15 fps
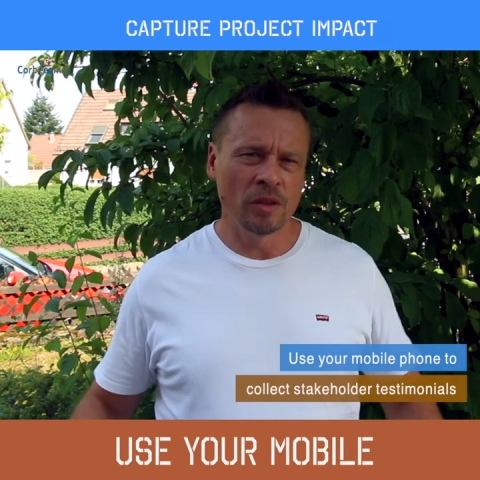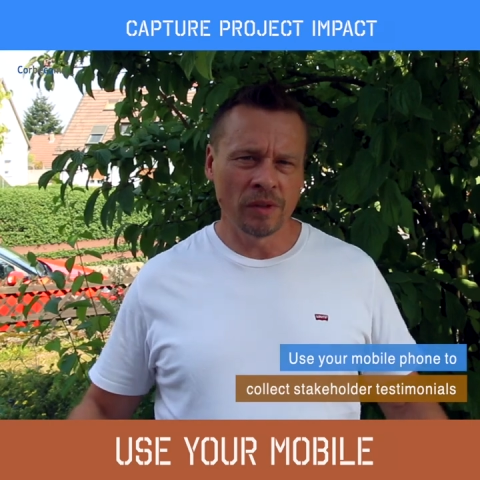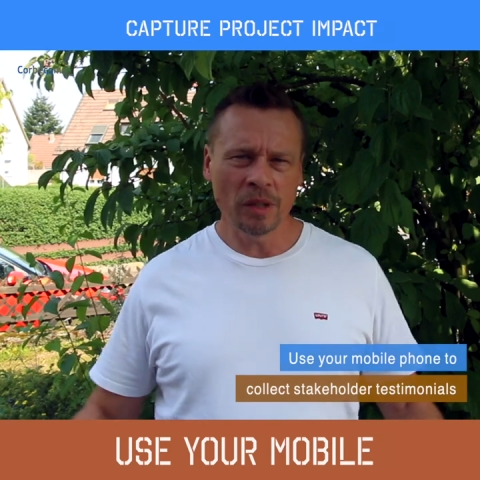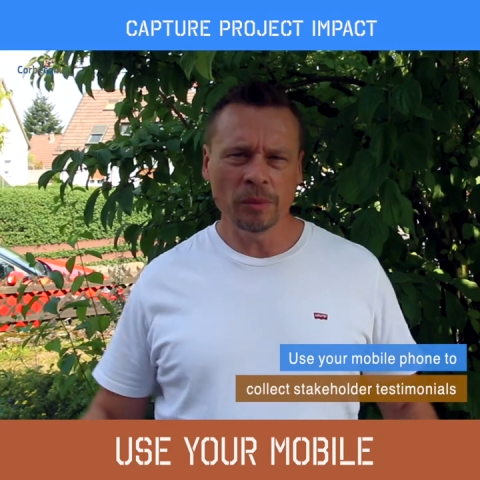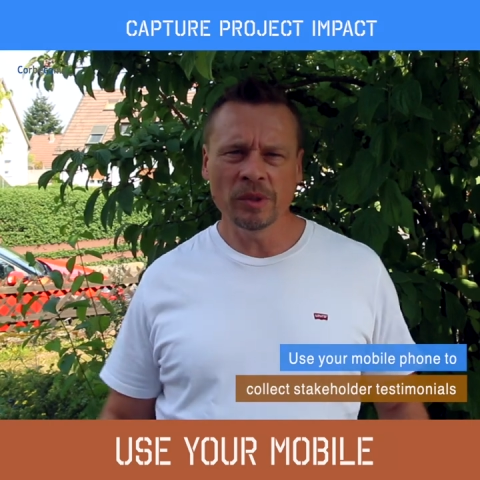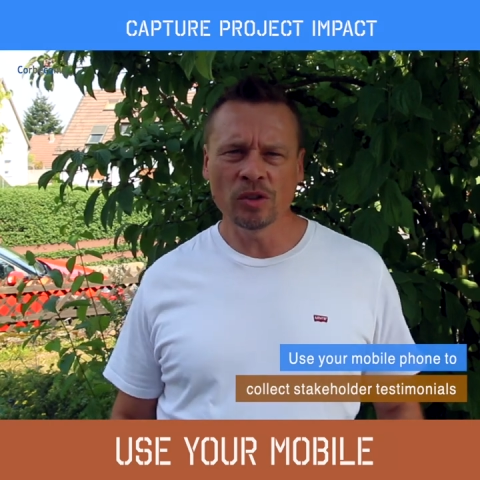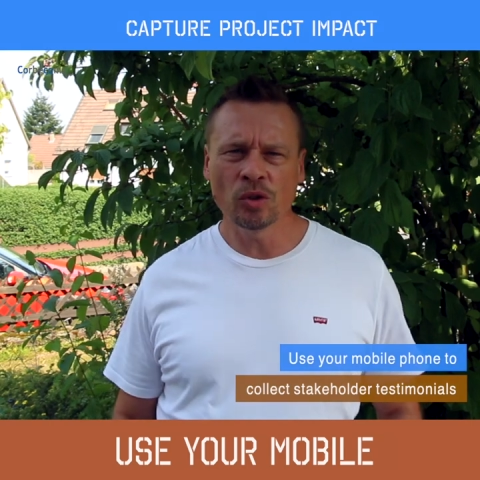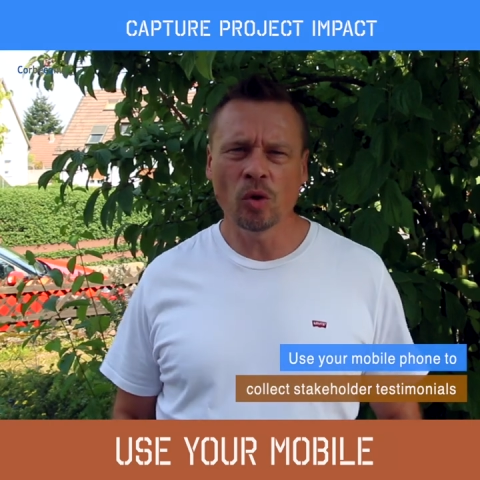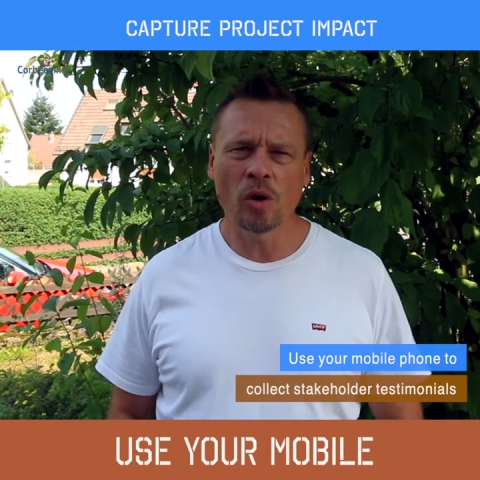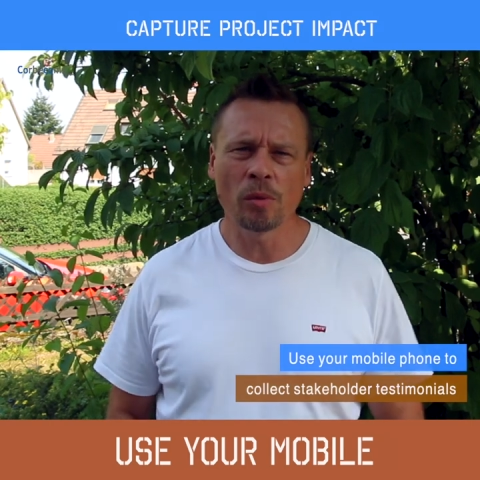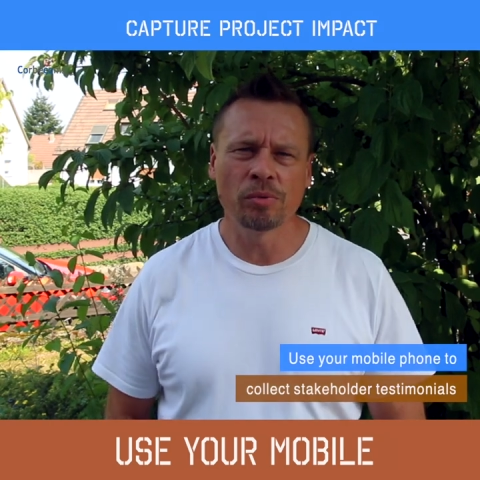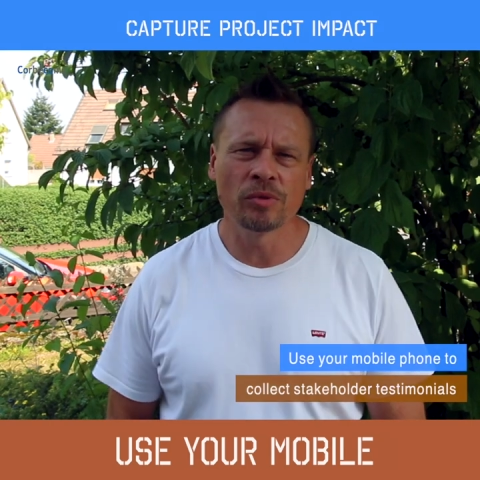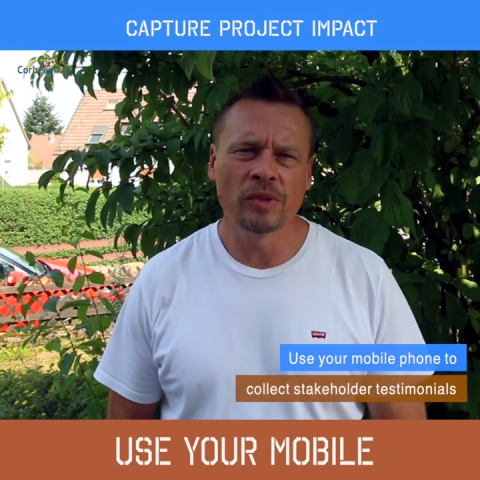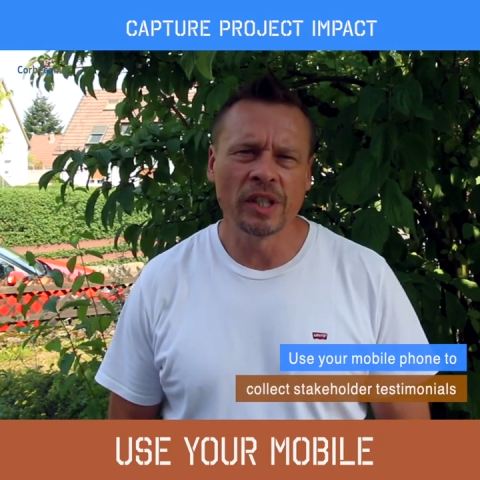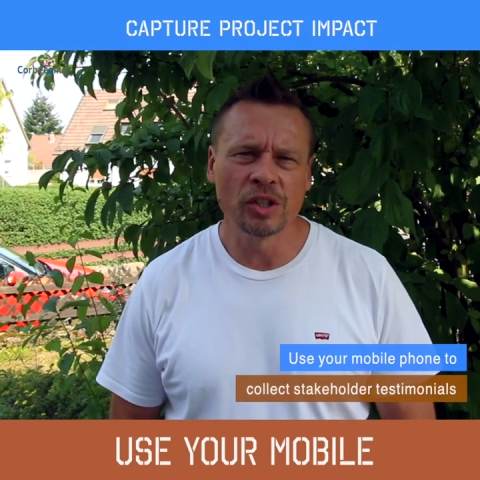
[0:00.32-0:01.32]
Development
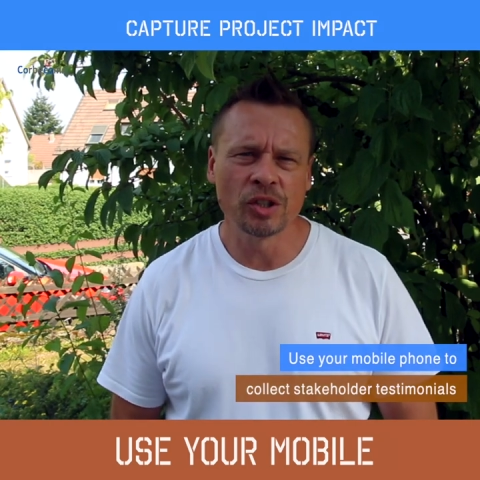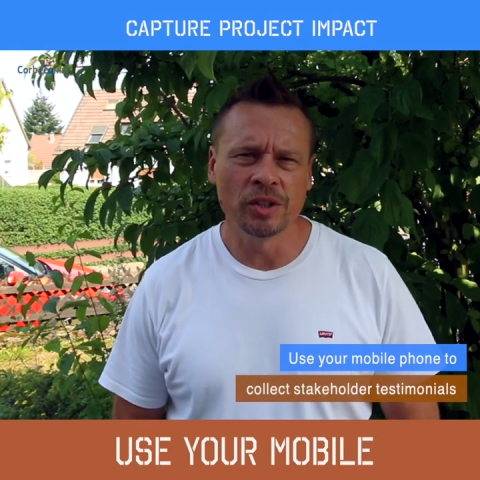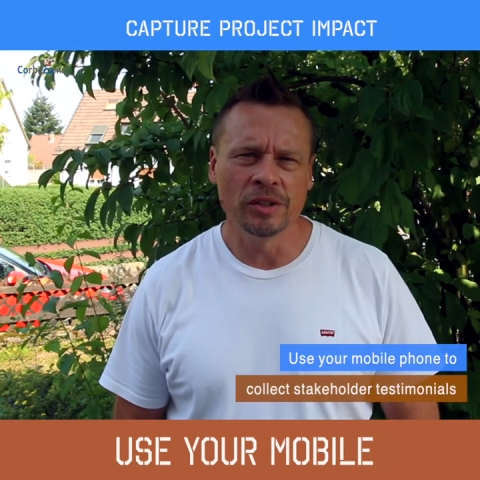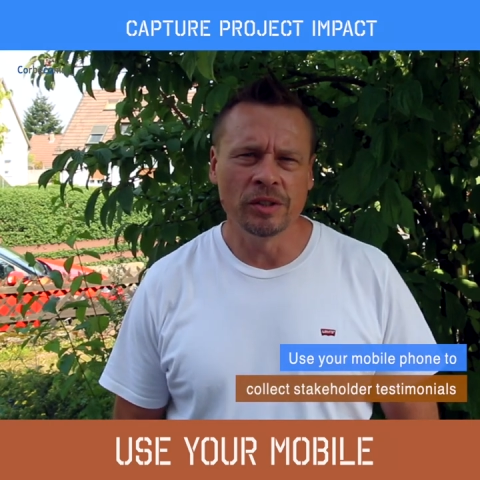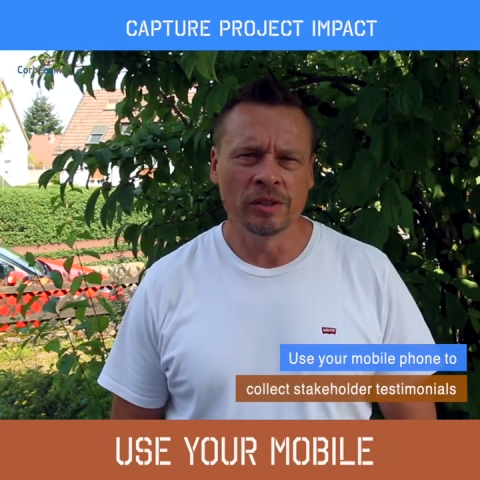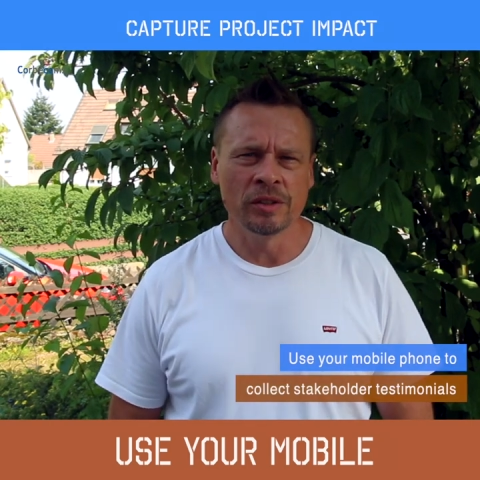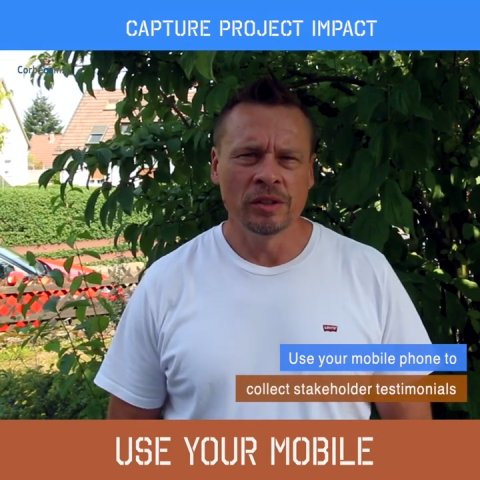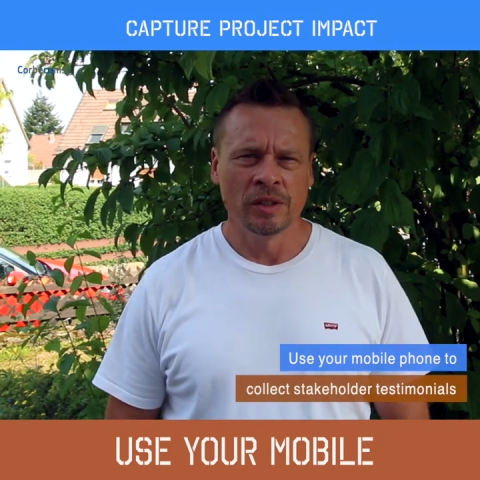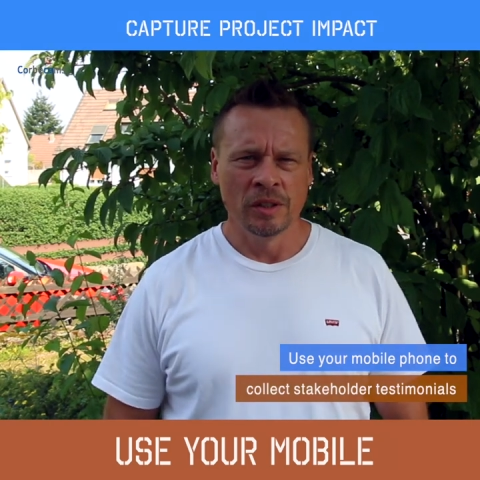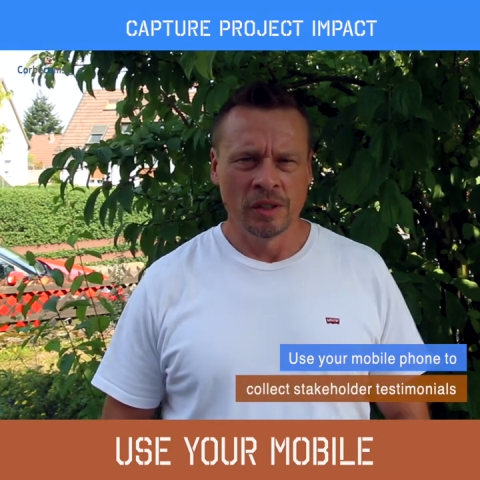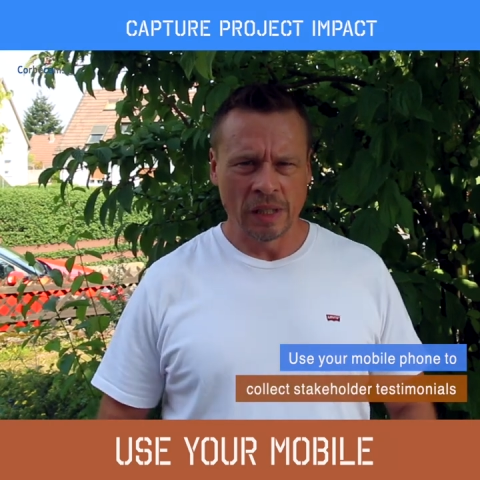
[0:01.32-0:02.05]
Corporation